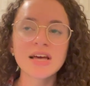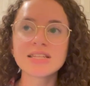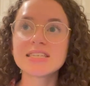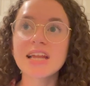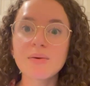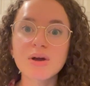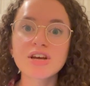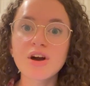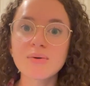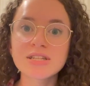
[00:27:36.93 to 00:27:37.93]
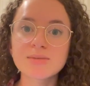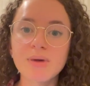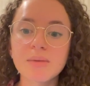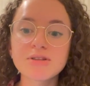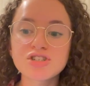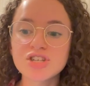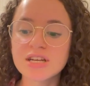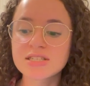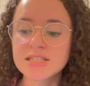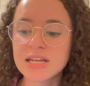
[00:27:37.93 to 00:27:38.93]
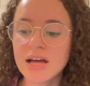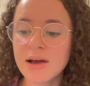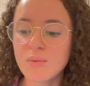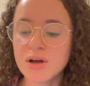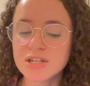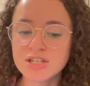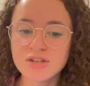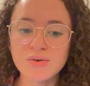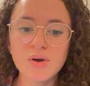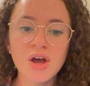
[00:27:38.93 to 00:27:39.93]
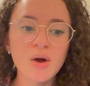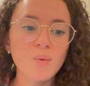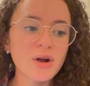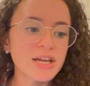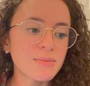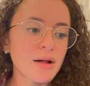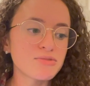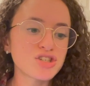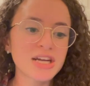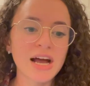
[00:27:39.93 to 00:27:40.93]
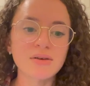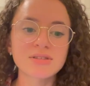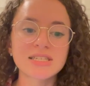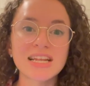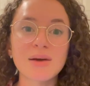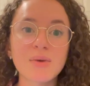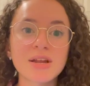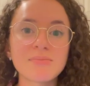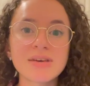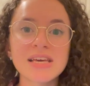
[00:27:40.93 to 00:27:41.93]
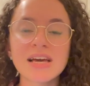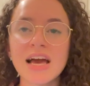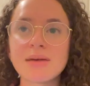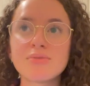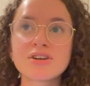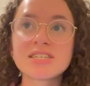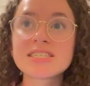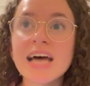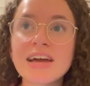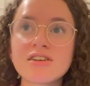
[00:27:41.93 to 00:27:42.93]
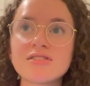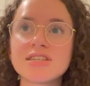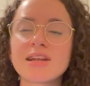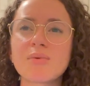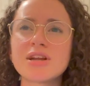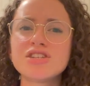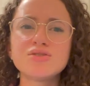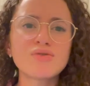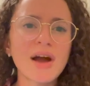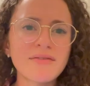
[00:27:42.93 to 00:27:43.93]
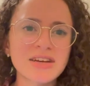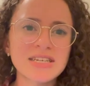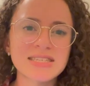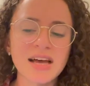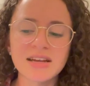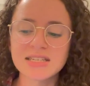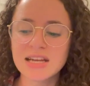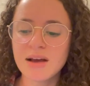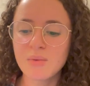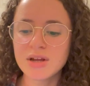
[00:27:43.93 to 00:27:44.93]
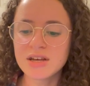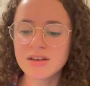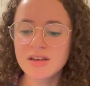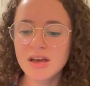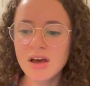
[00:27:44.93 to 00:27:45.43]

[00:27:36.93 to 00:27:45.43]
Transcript: did i want to go into publishing did i want to work in a publishing house did i want to be a book designer did i want to do graphic design did i want to